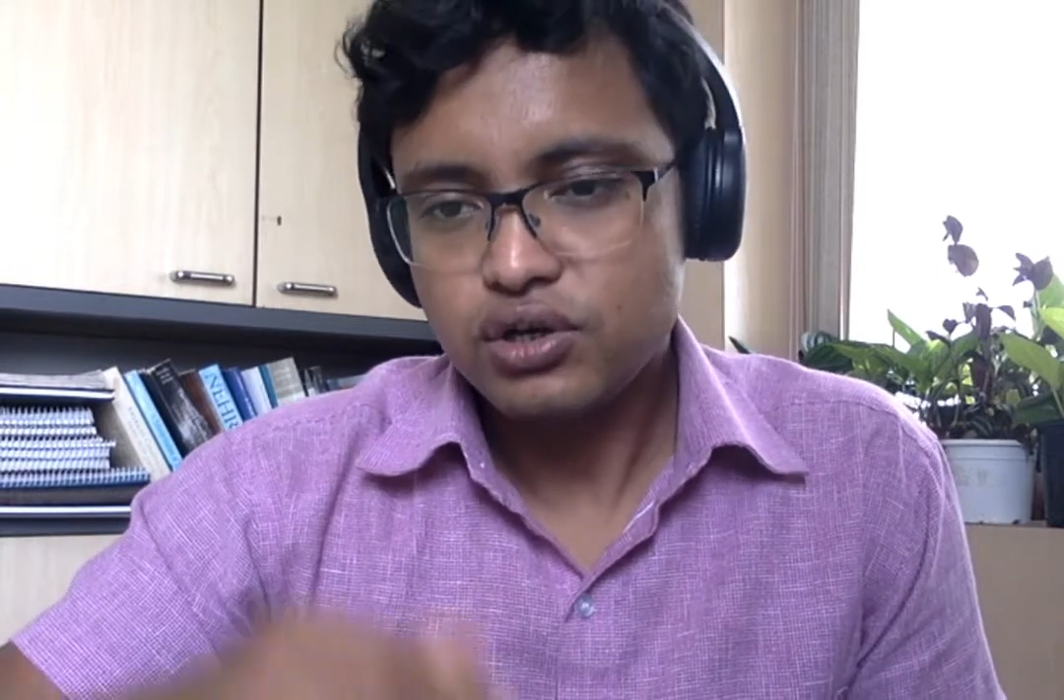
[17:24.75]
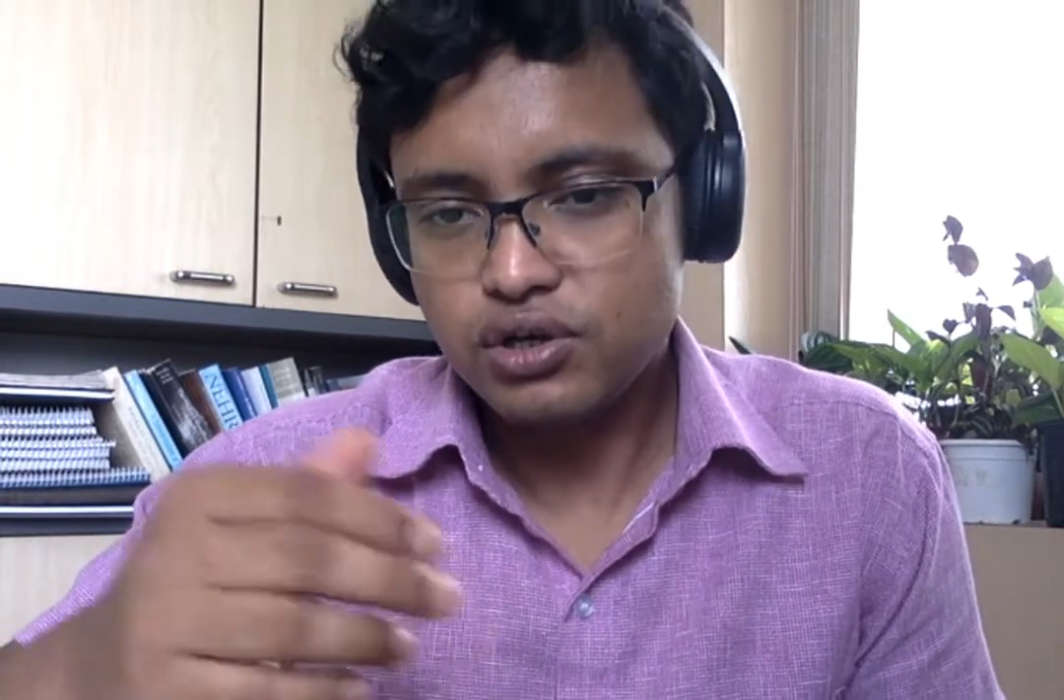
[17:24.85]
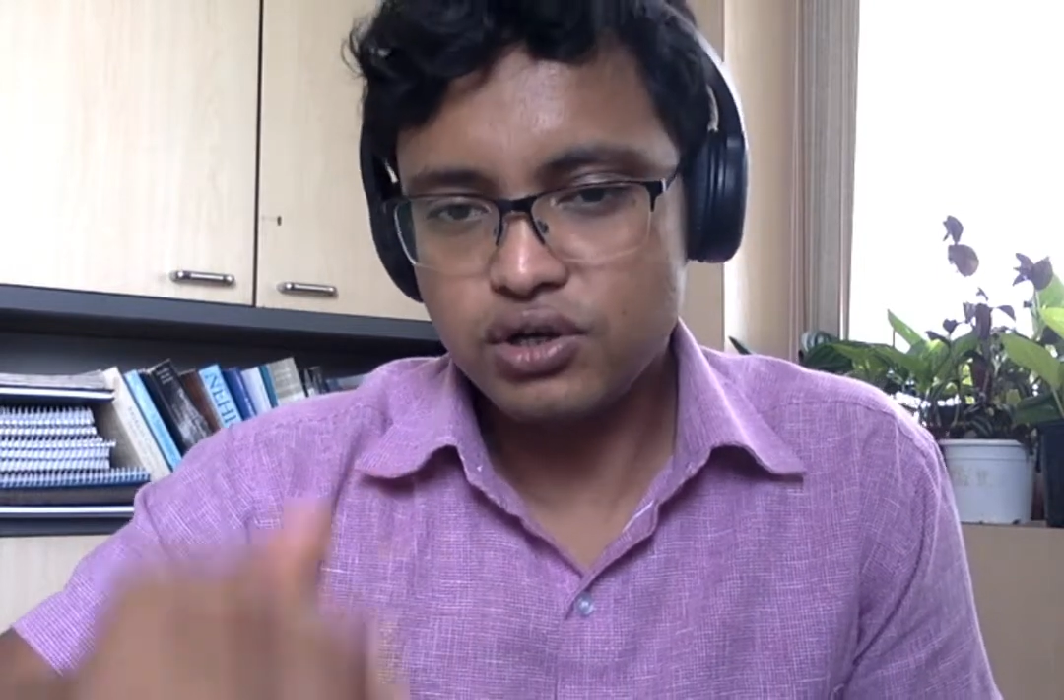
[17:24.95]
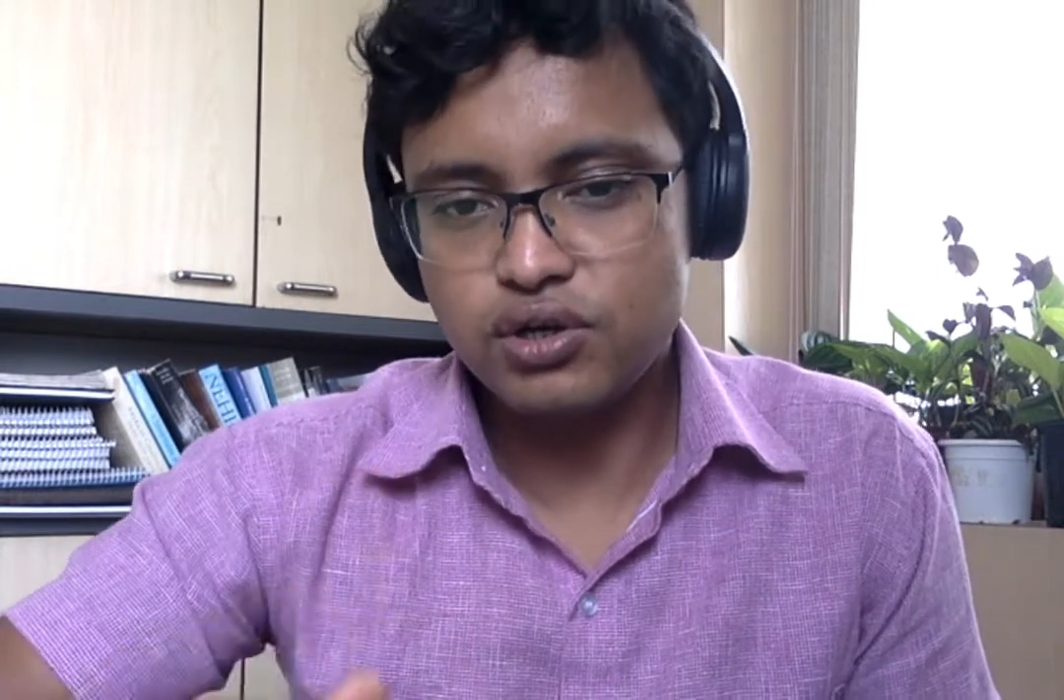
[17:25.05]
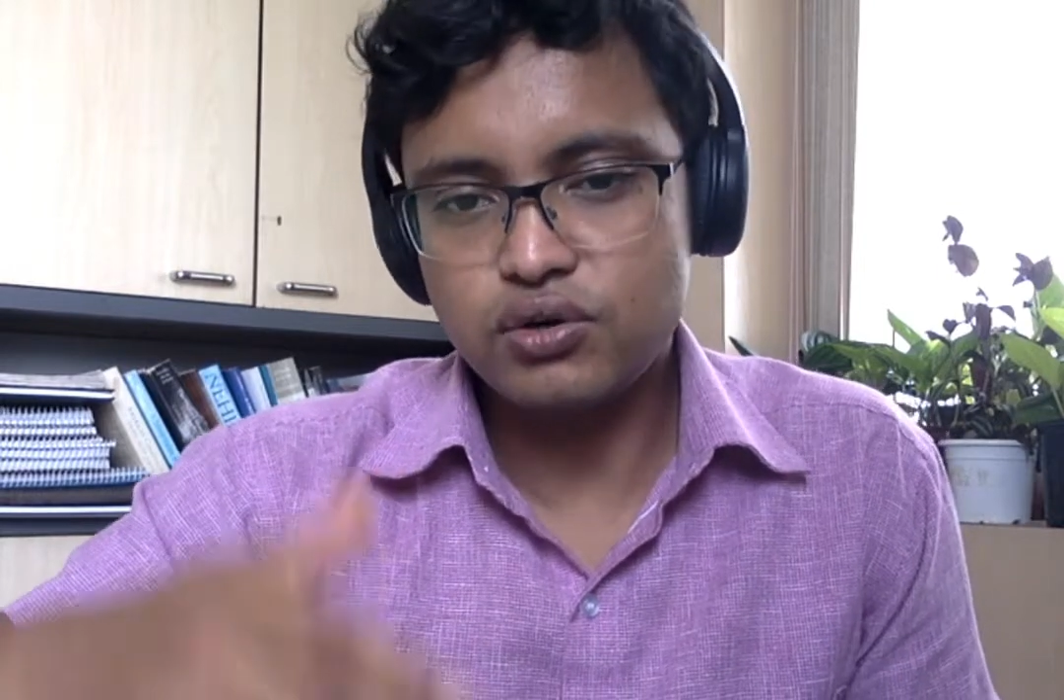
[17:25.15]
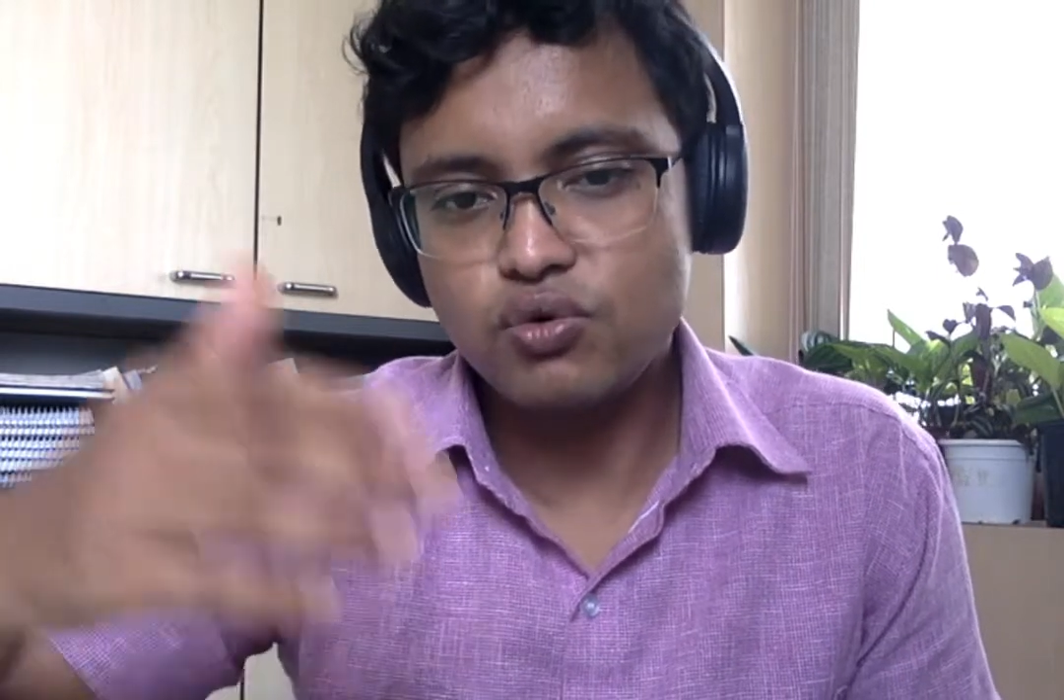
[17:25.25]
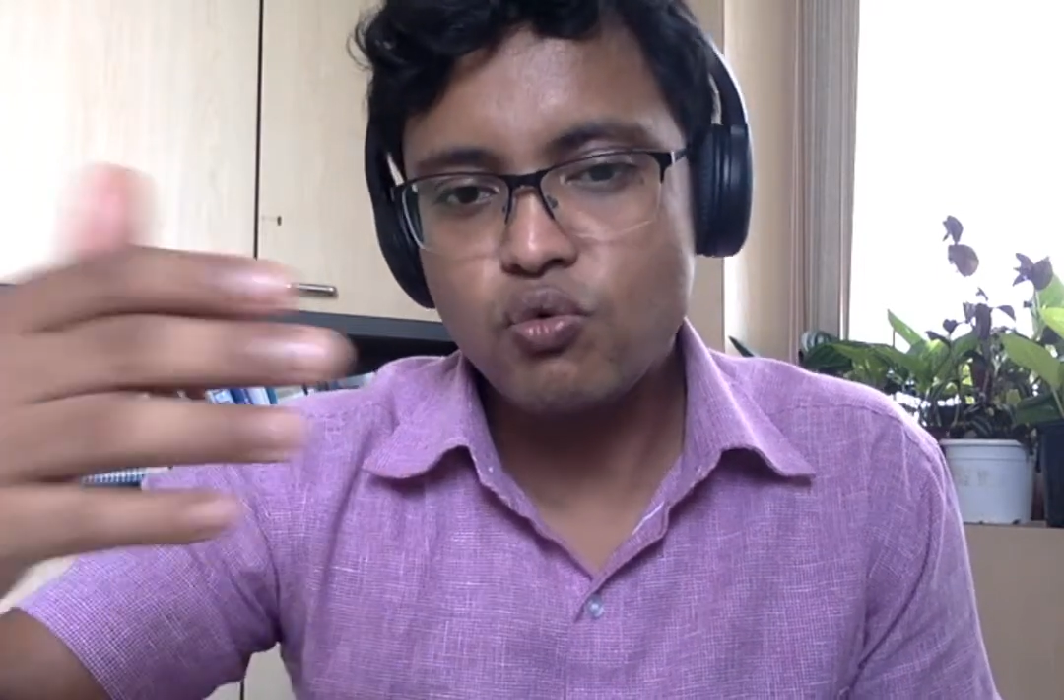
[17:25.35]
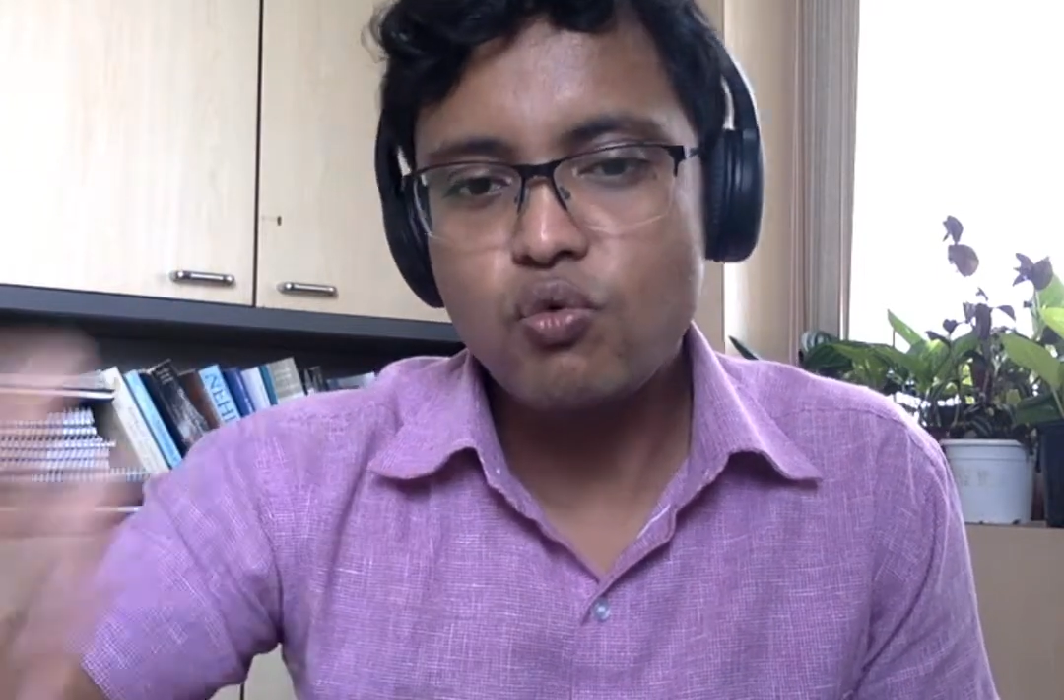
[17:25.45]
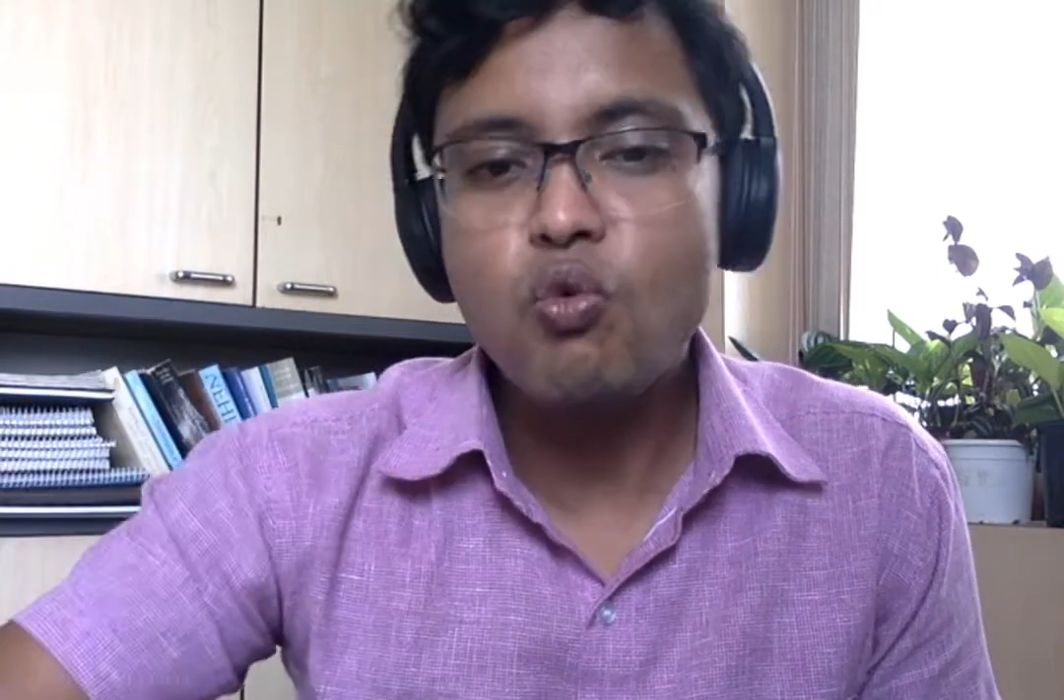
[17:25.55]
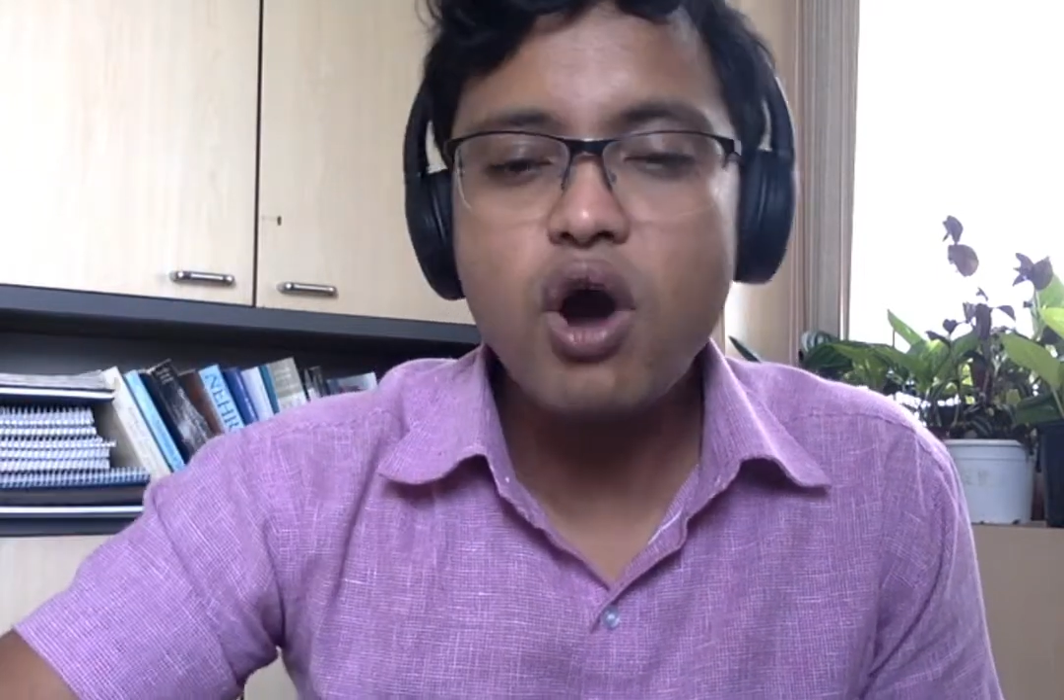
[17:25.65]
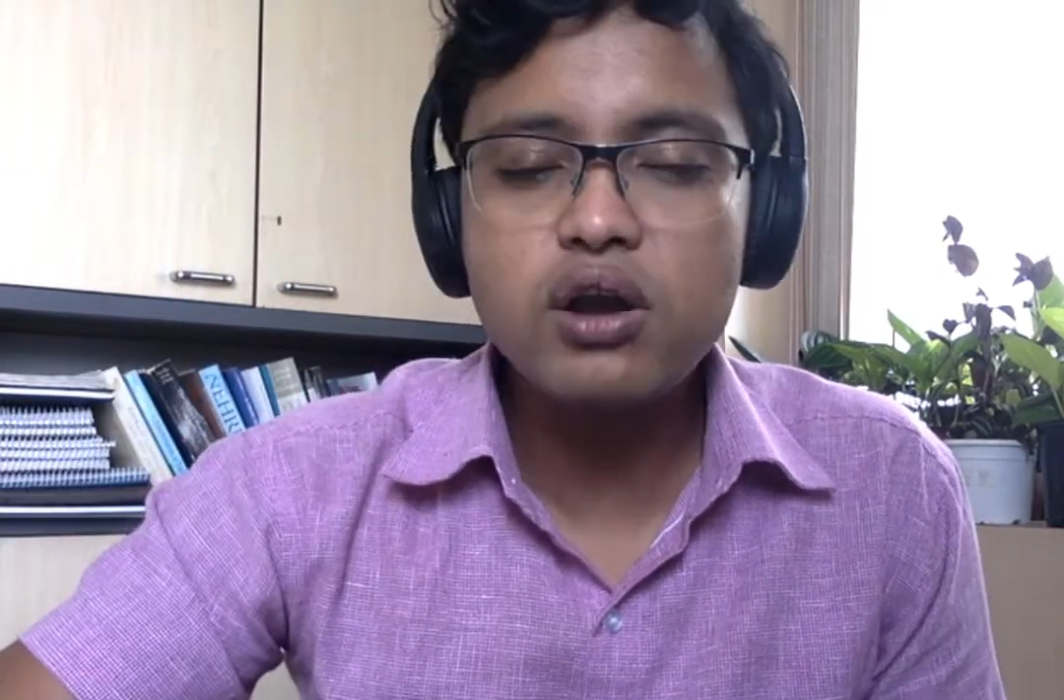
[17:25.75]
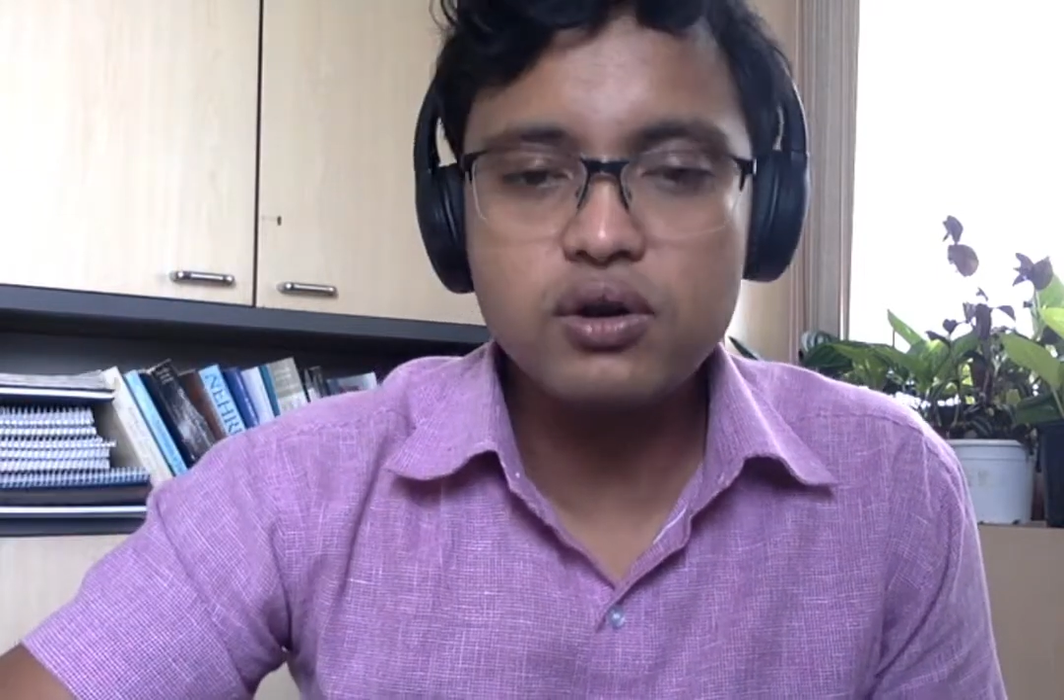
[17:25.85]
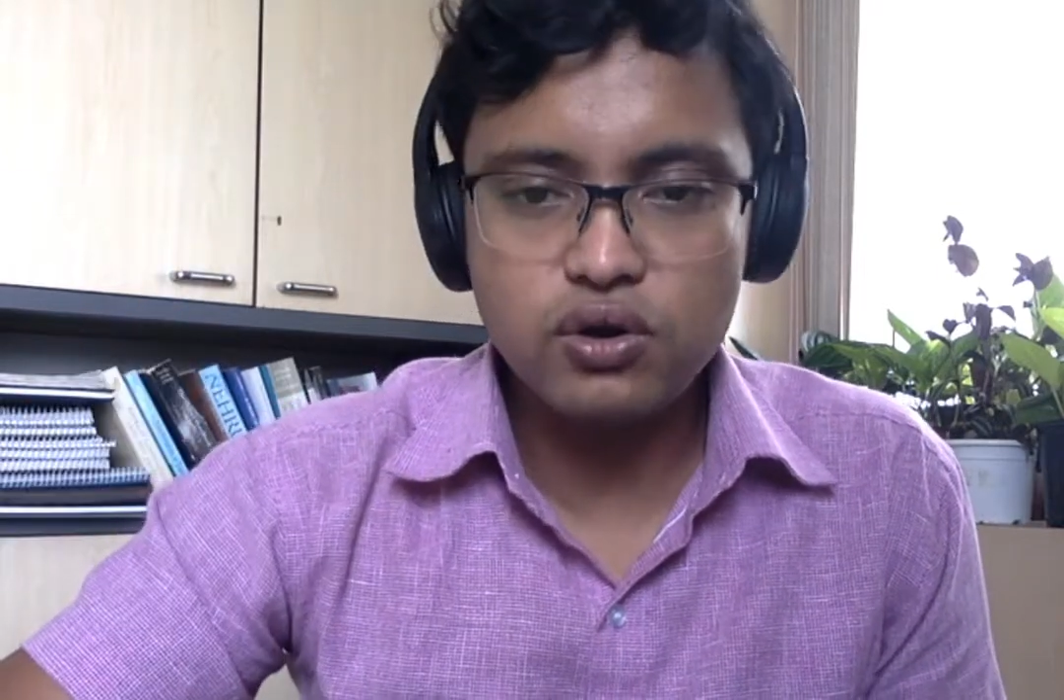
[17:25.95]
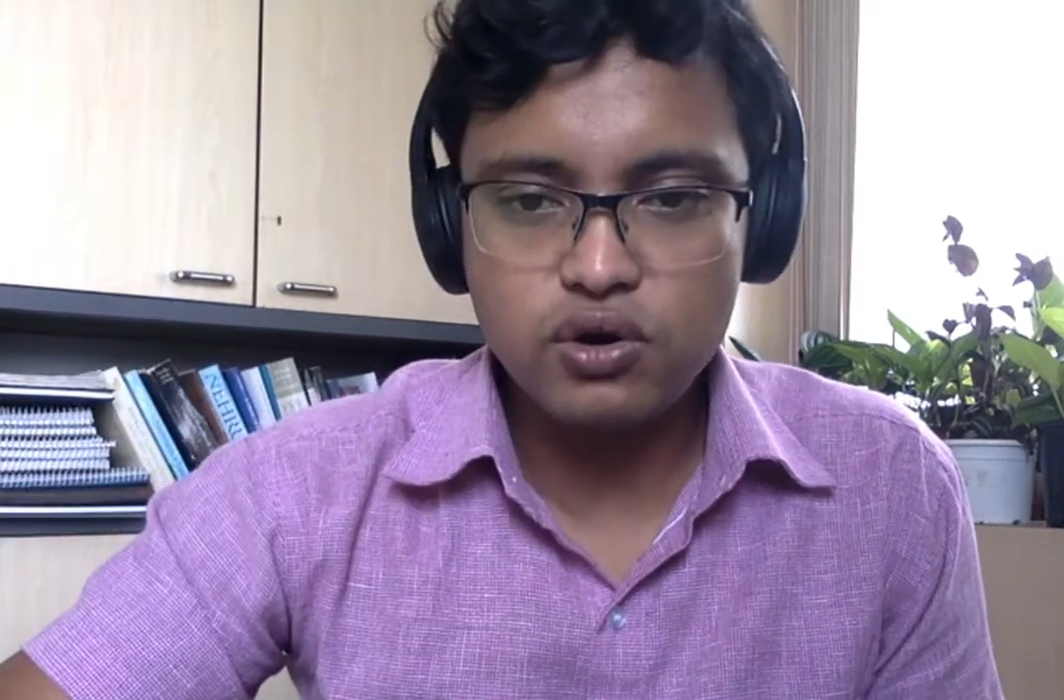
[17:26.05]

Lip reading: one